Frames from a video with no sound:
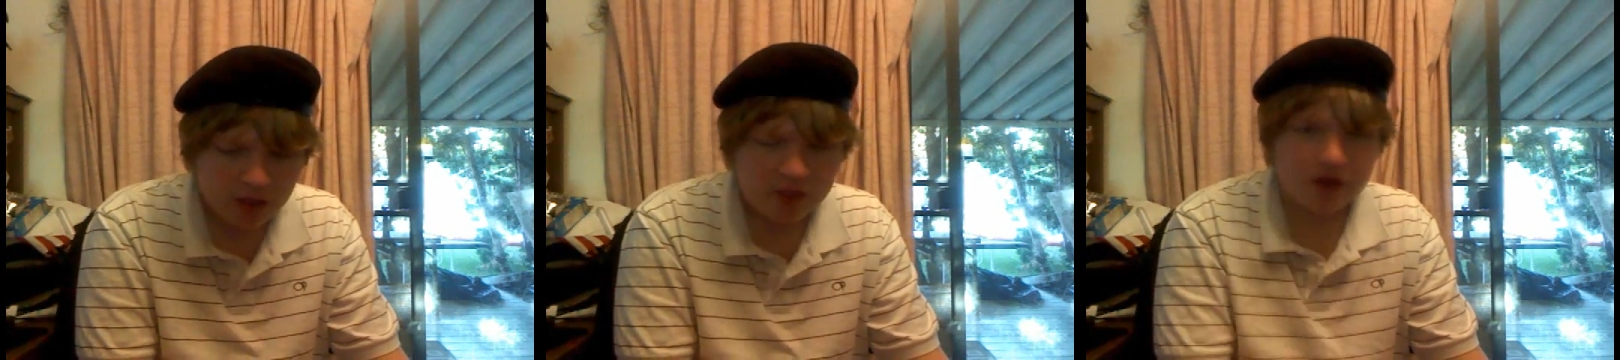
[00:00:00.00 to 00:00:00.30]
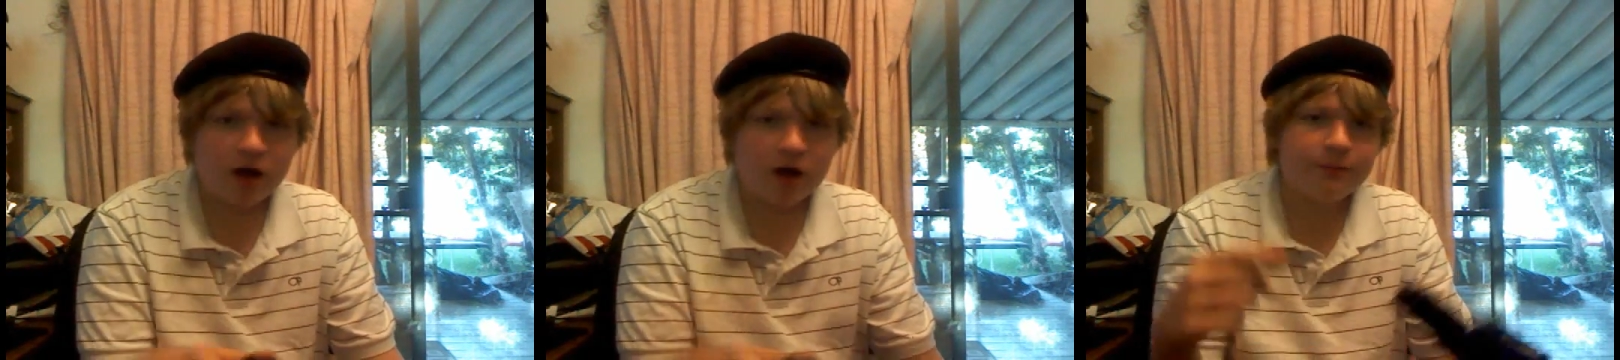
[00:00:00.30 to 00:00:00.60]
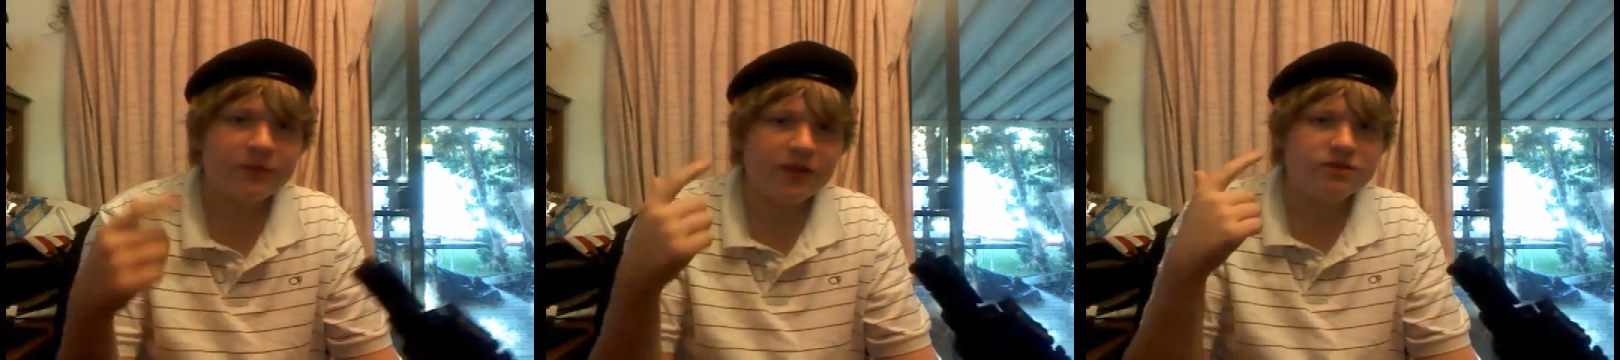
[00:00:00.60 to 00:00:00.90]
that
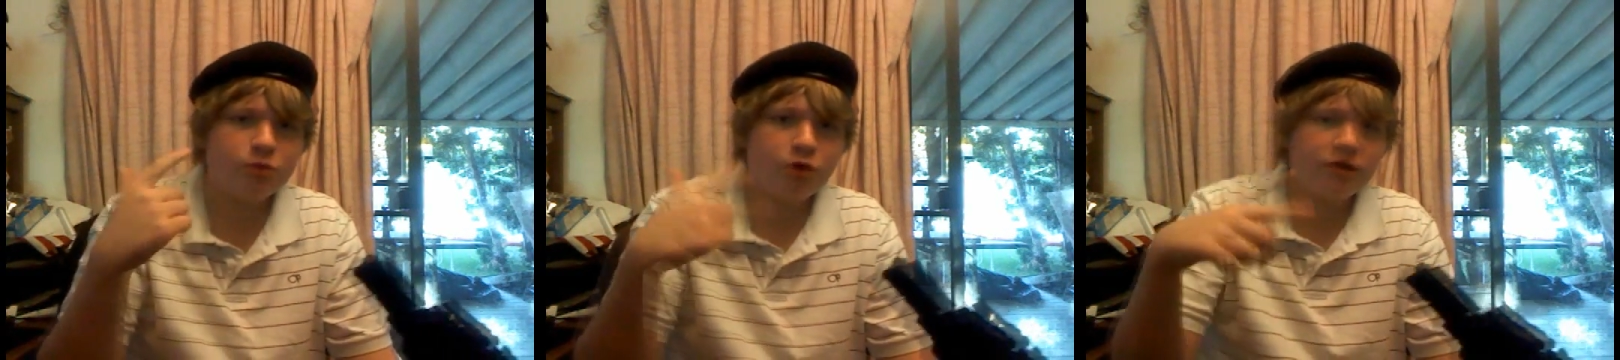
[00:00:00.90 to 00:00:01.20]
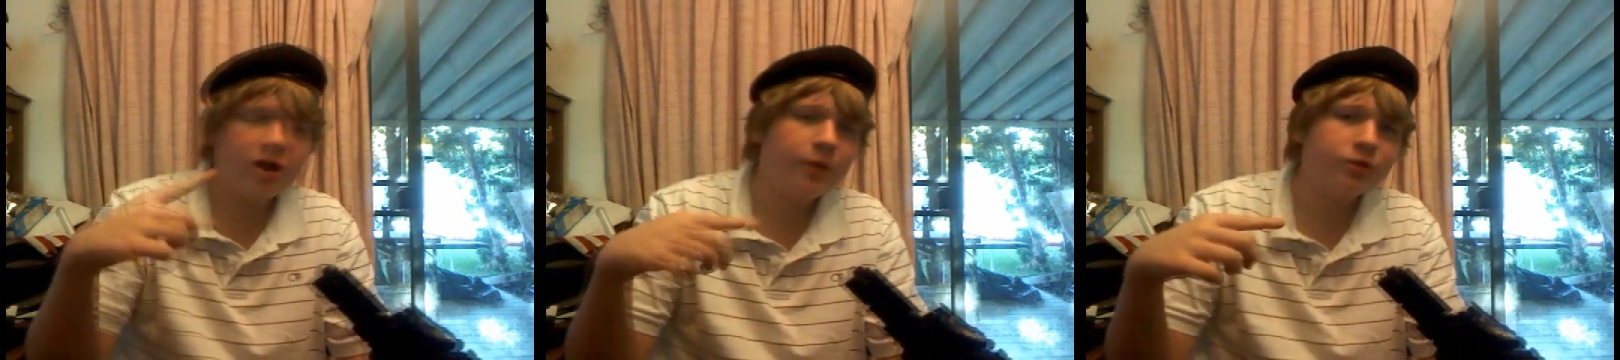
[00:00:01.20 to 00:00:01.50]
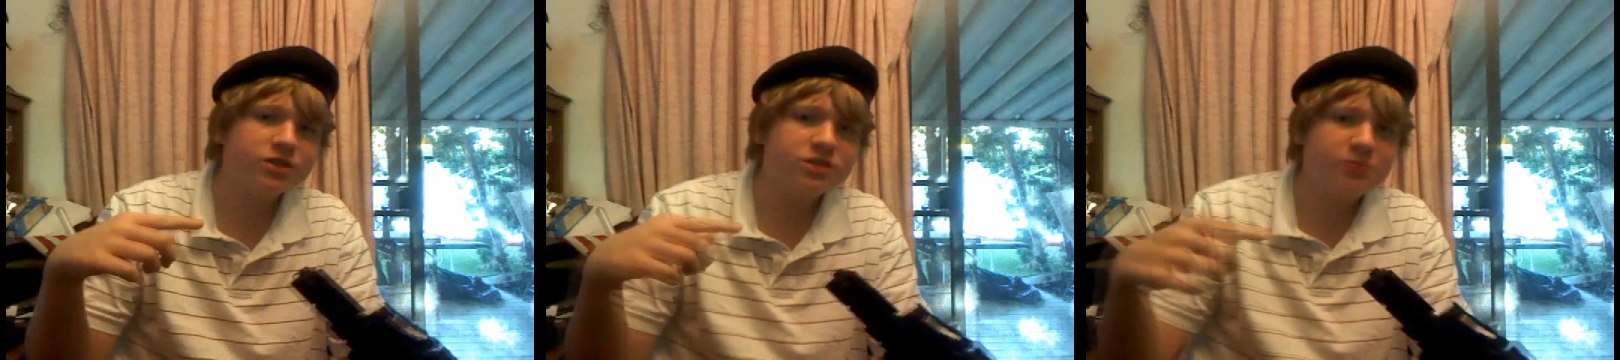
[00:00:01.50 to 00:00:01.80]
gives it more of an
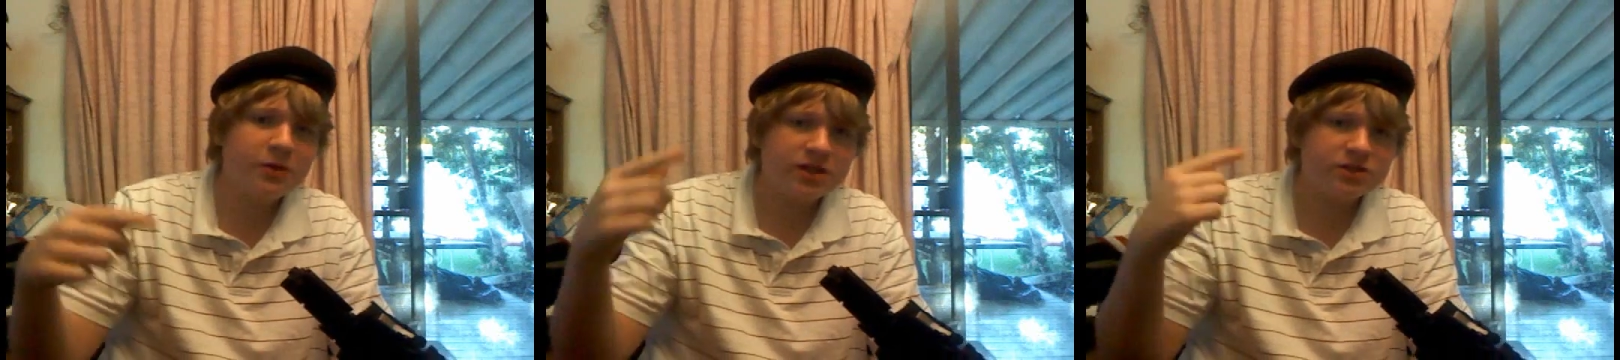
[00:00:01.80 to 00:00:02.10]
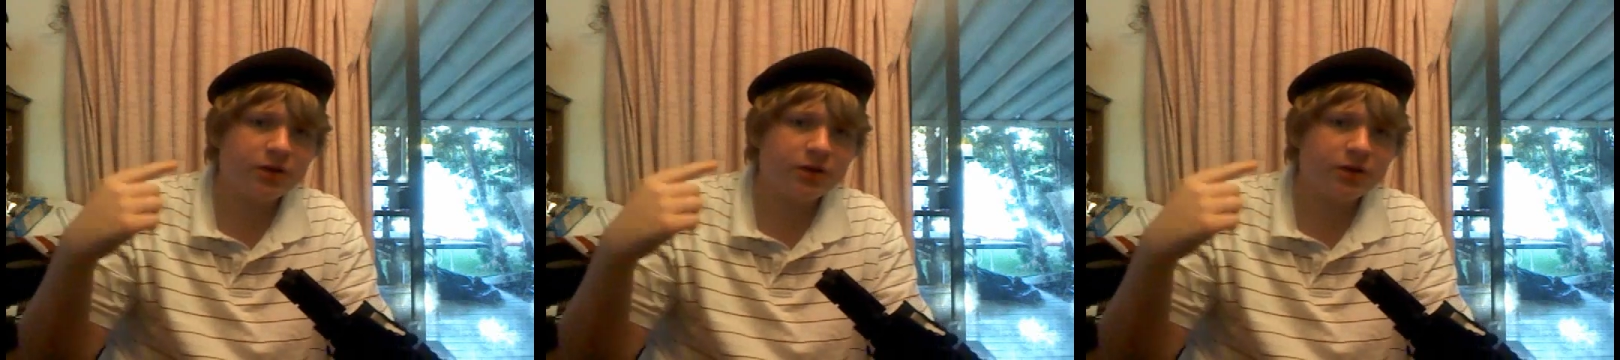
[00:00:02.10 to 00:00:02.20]
upward spin,